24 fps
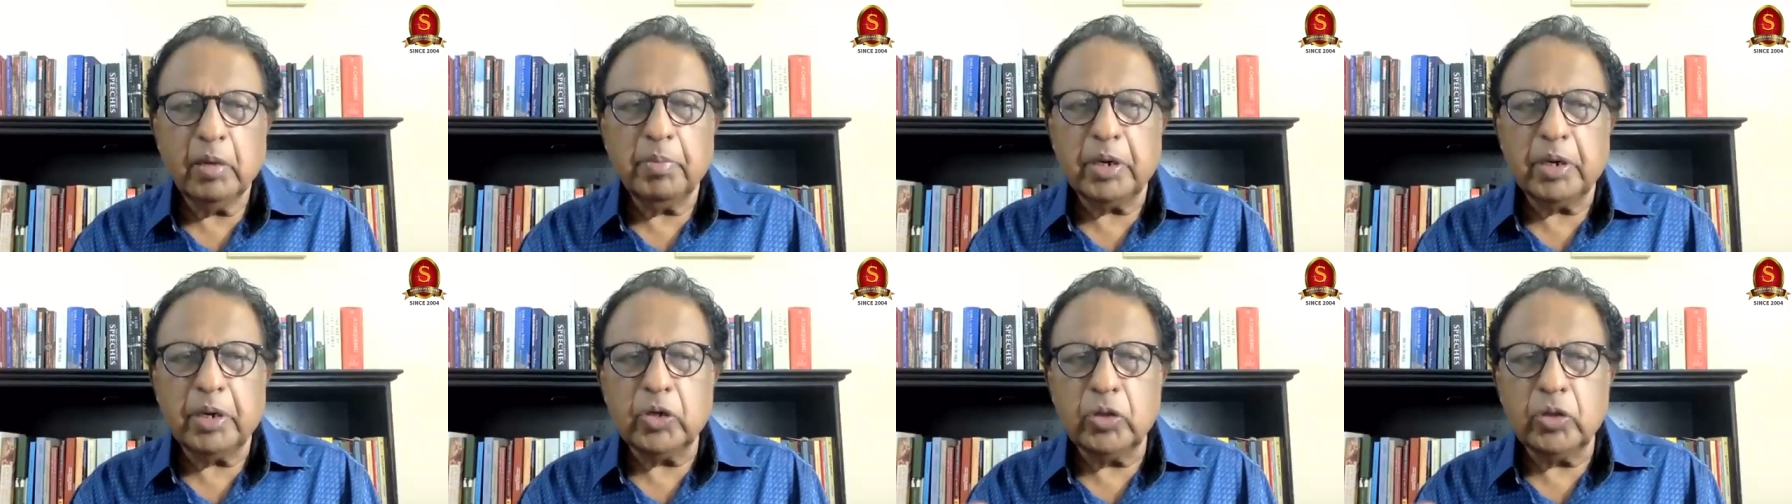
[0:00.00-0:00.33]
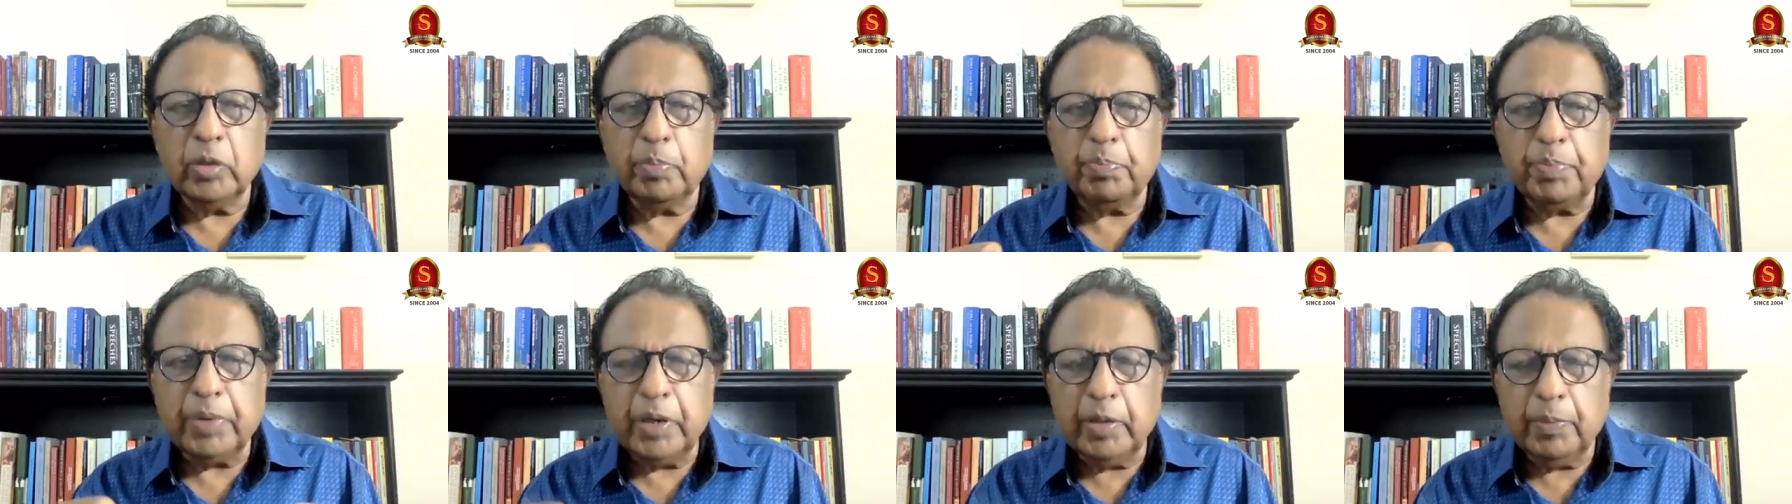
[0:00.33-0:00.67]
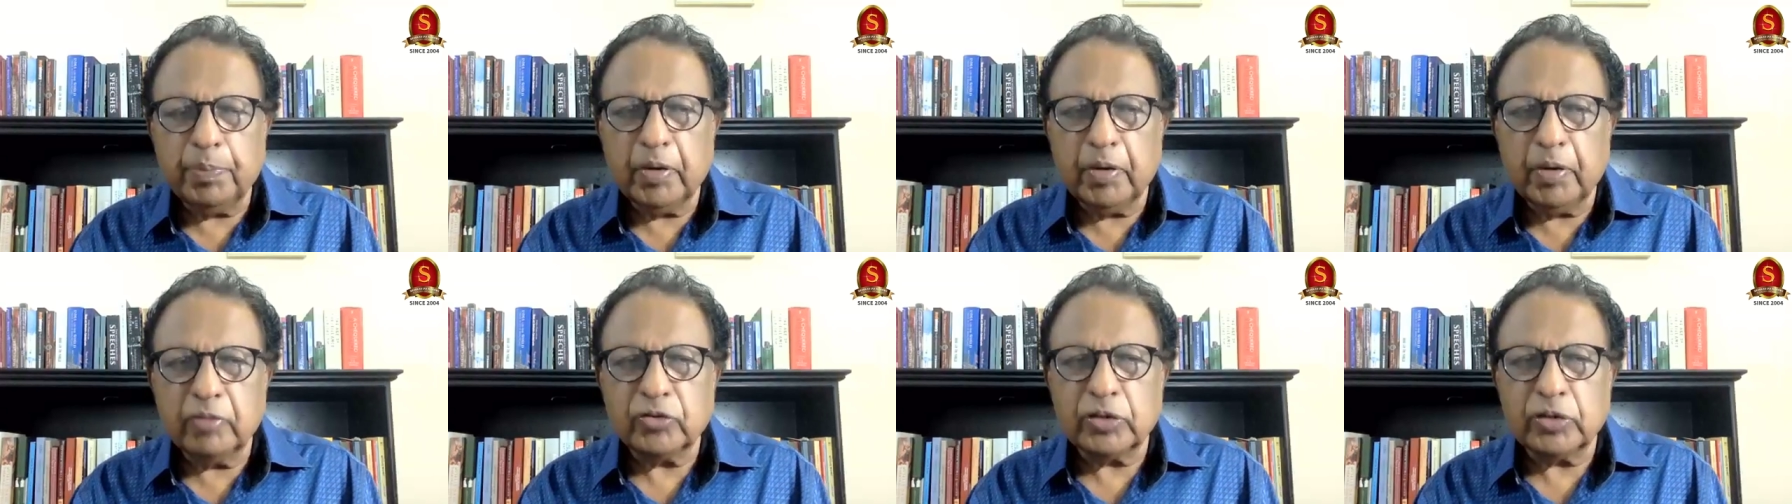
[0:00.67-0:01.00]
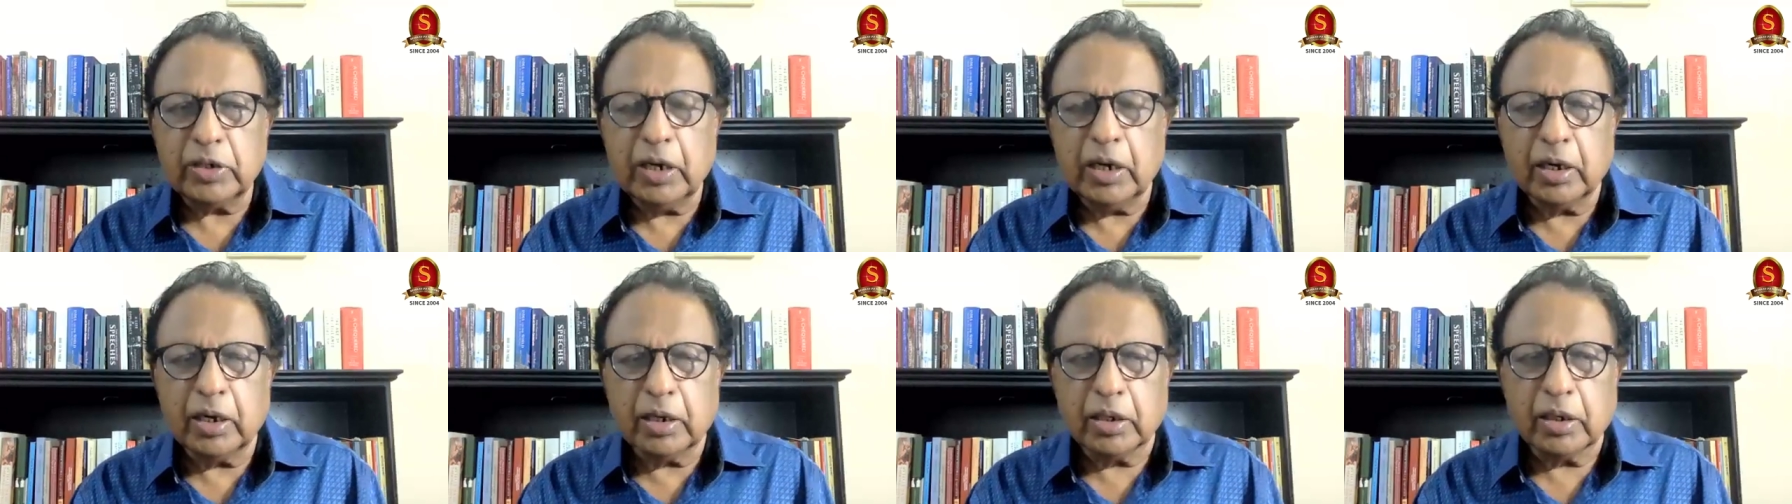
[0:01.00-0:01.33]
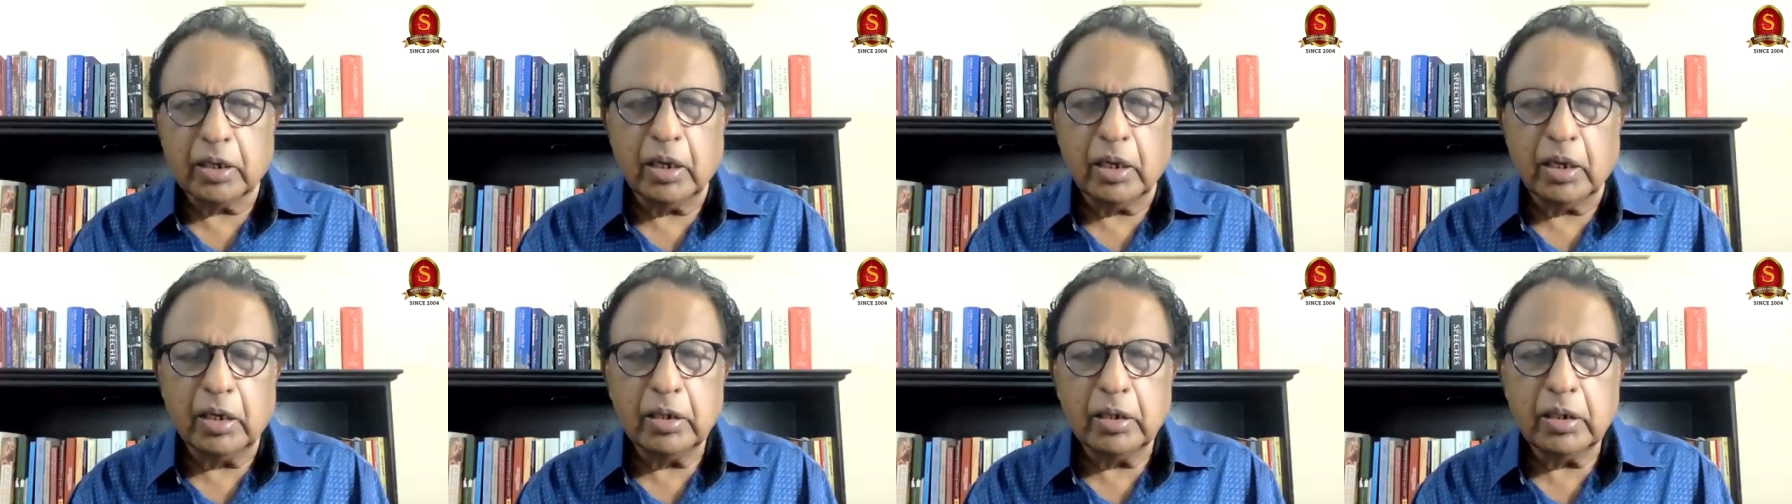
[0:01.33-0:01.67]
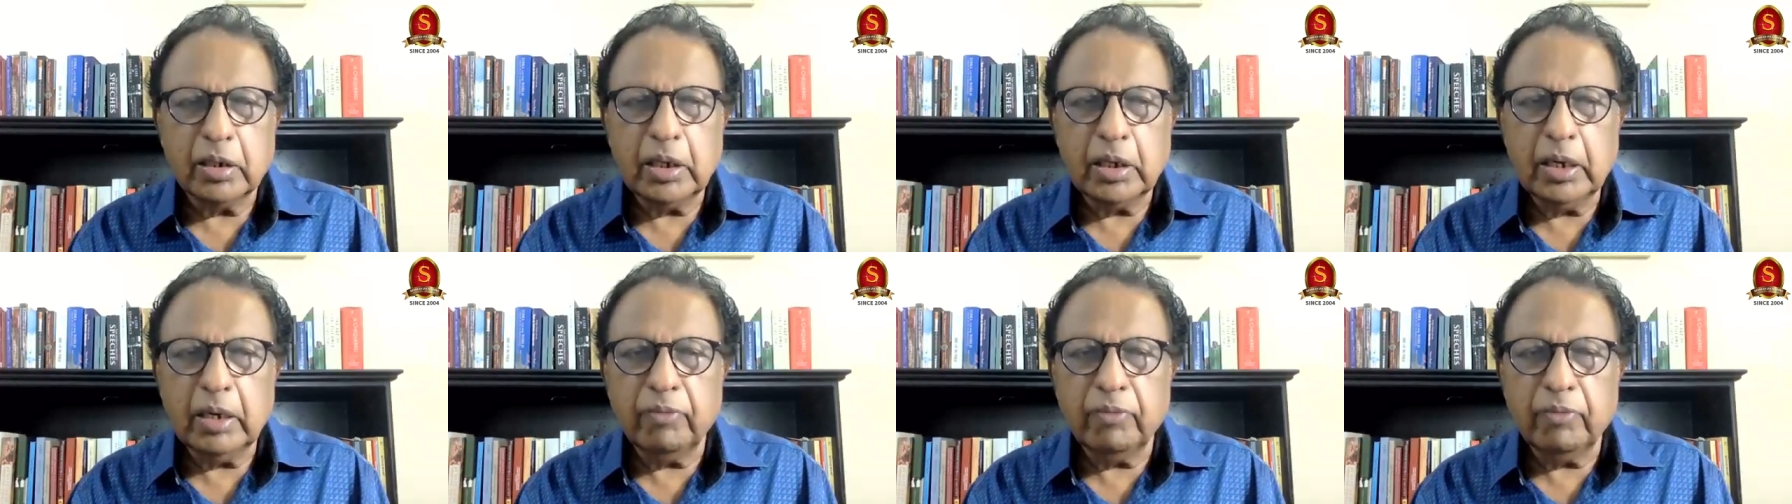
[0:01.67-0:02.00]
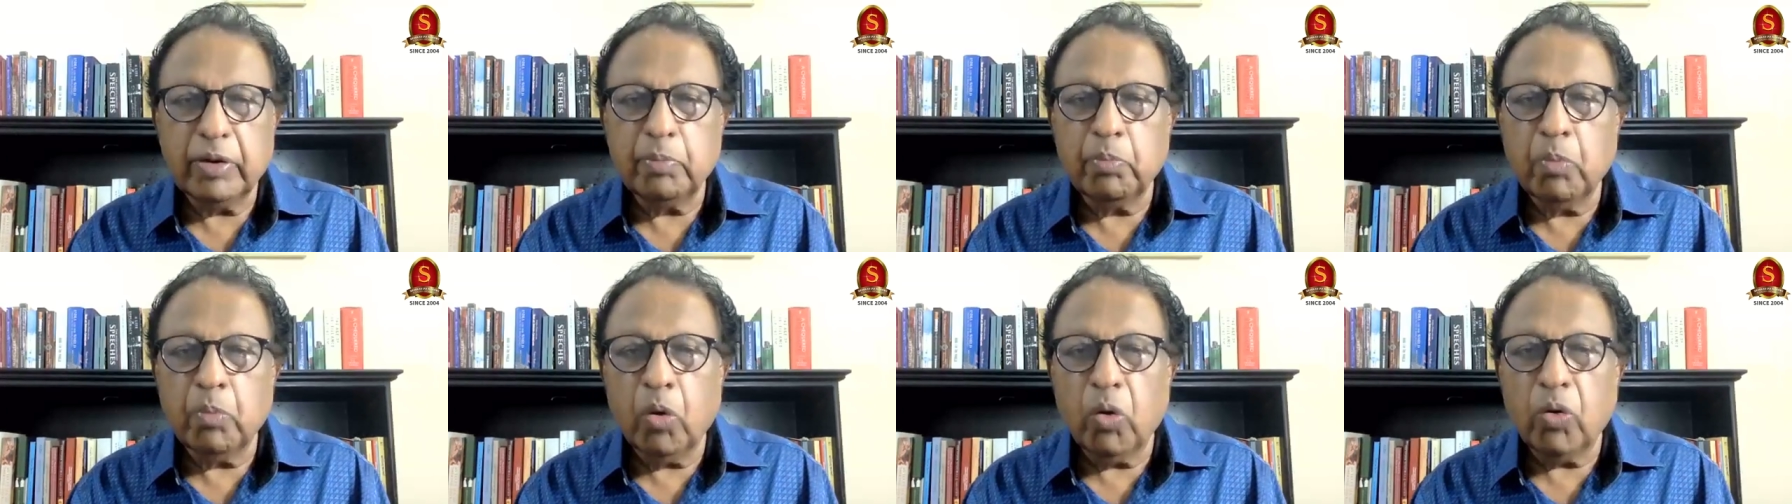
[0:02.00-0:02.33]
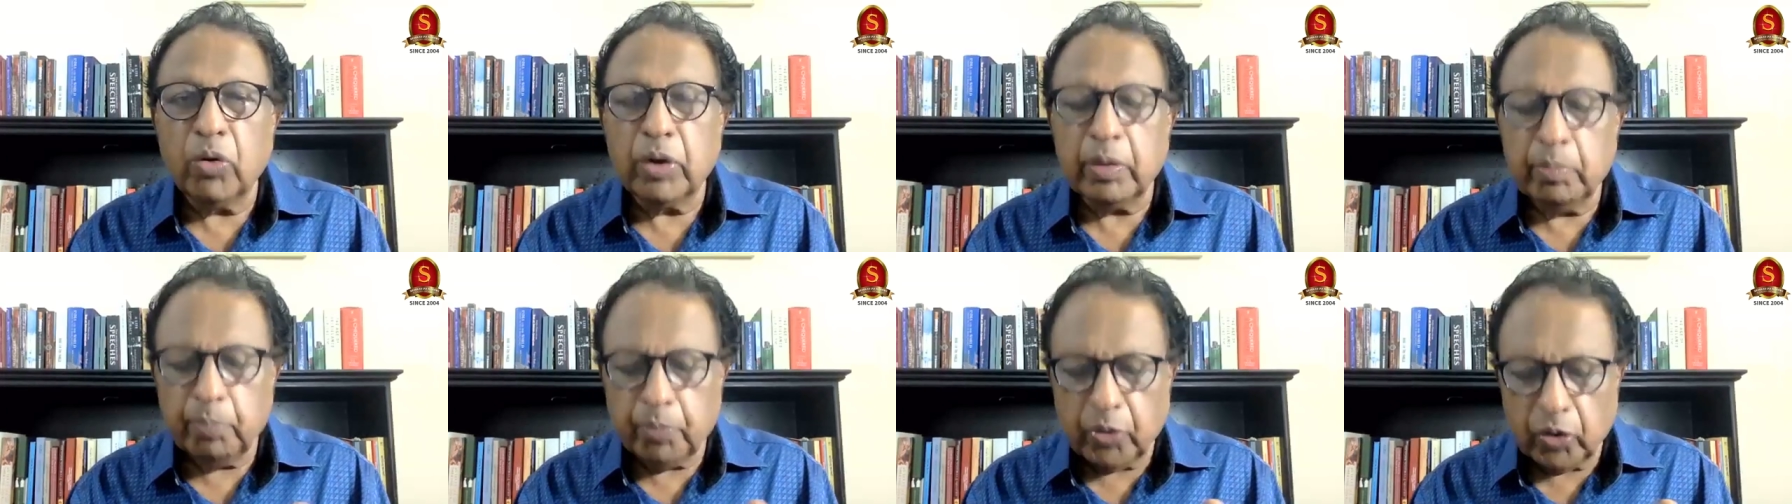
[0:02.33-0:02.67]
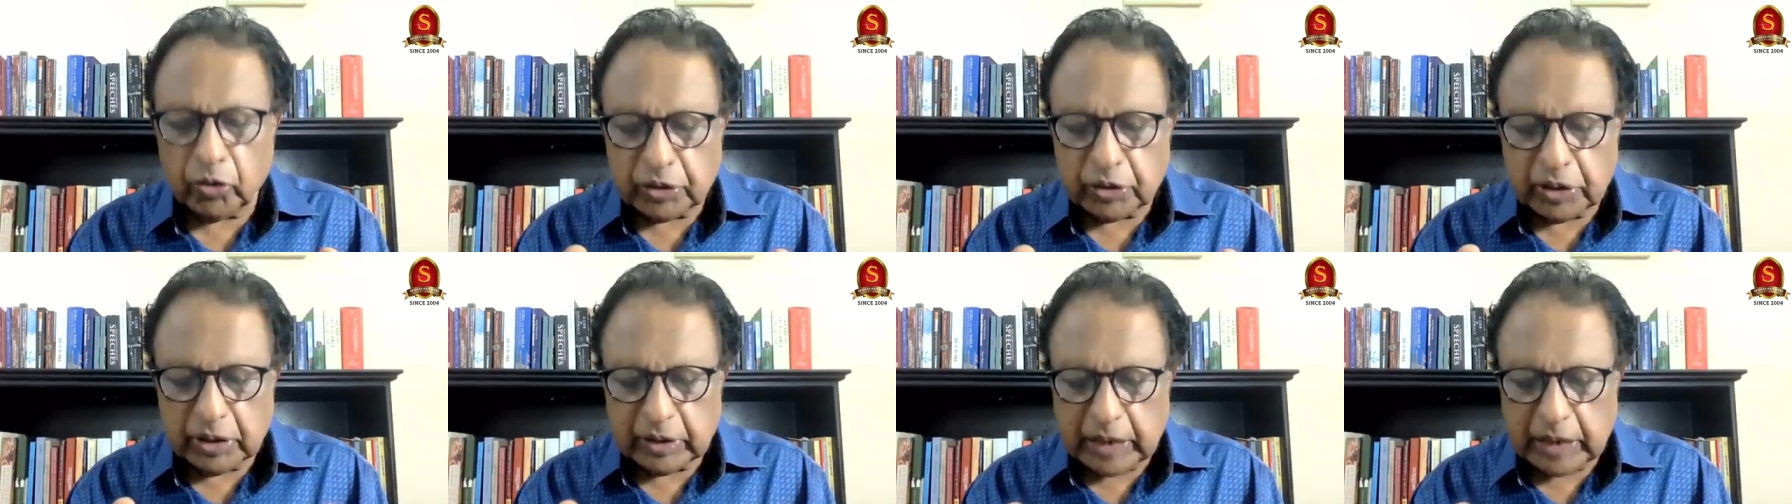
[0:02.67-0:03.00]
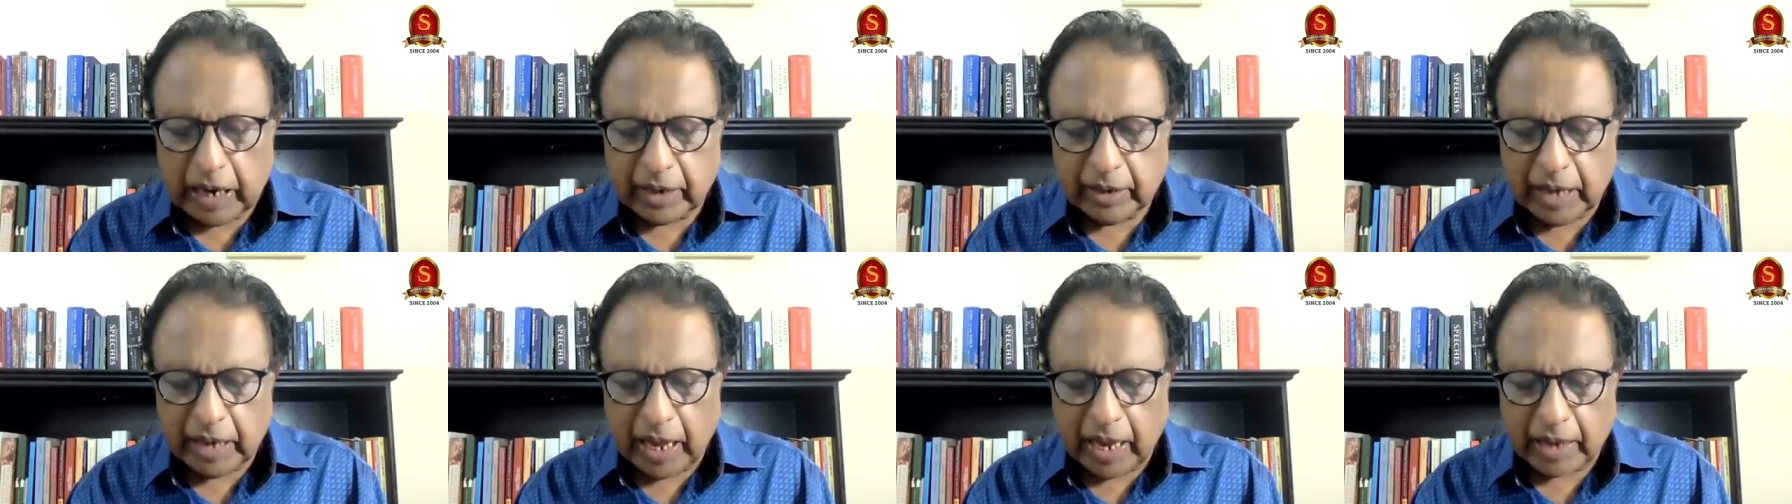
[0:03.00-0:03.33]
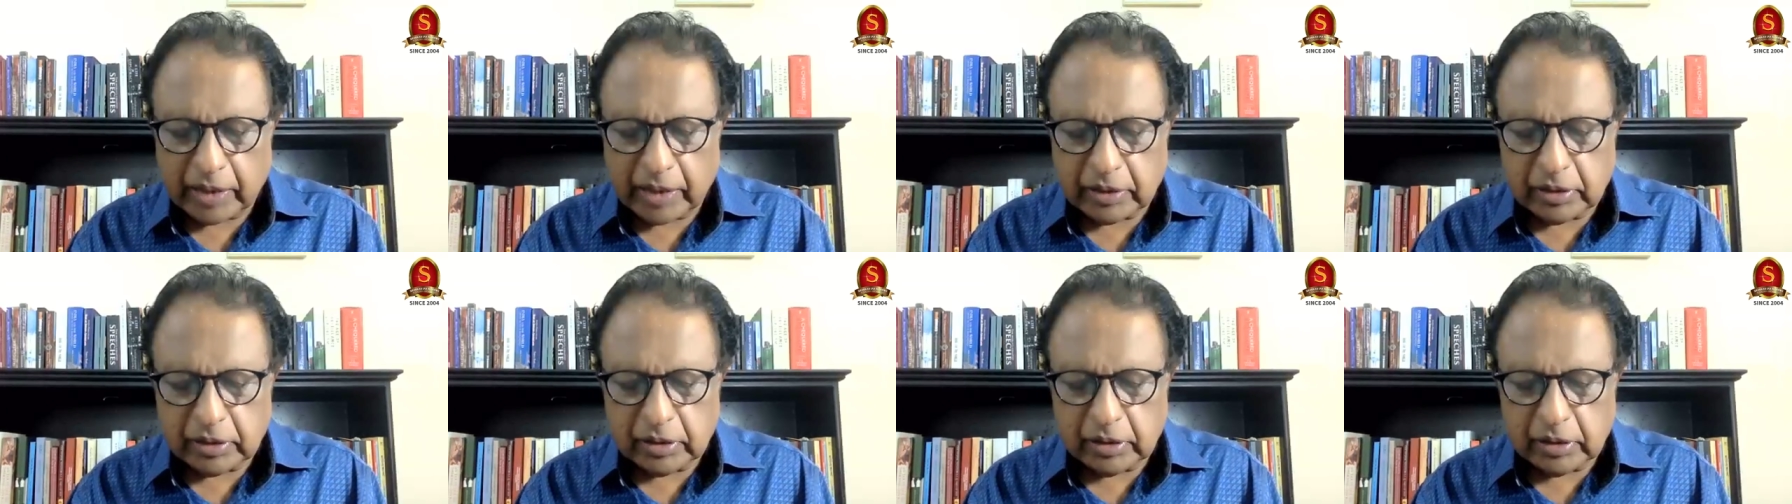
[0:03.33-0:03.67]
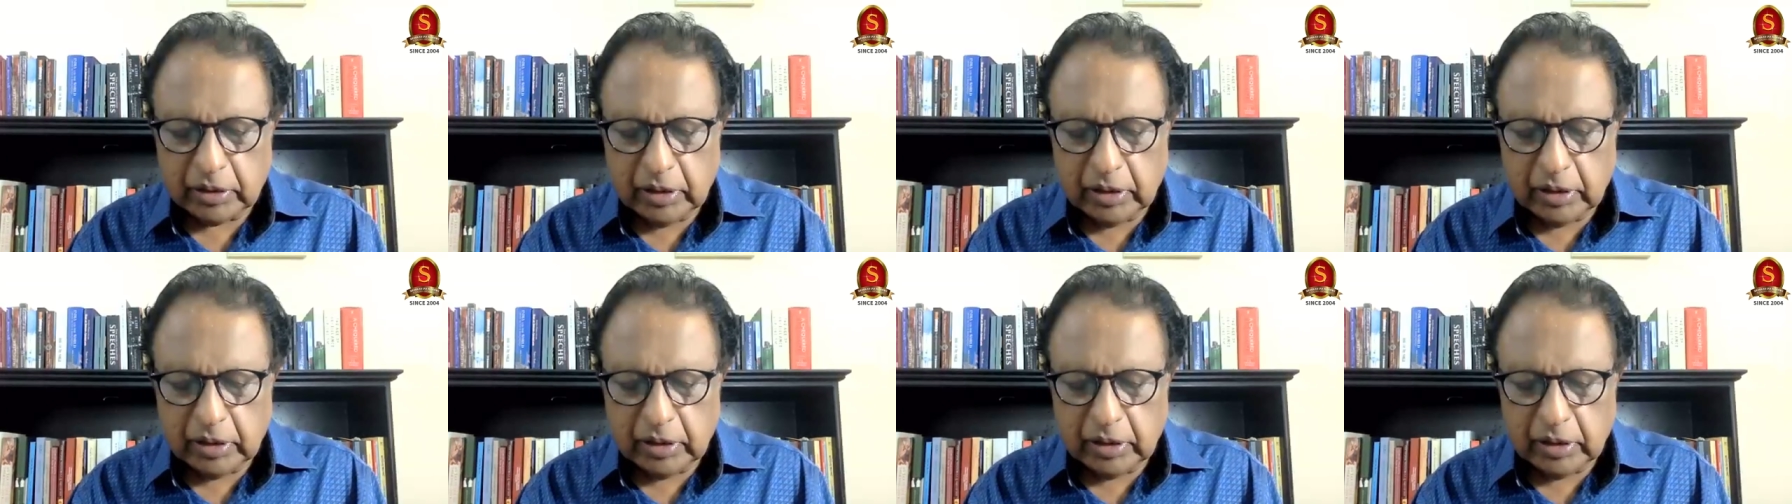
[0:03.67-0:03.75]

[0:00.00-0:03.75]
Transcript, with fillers: but to the people of Sri Lanka, even more important than that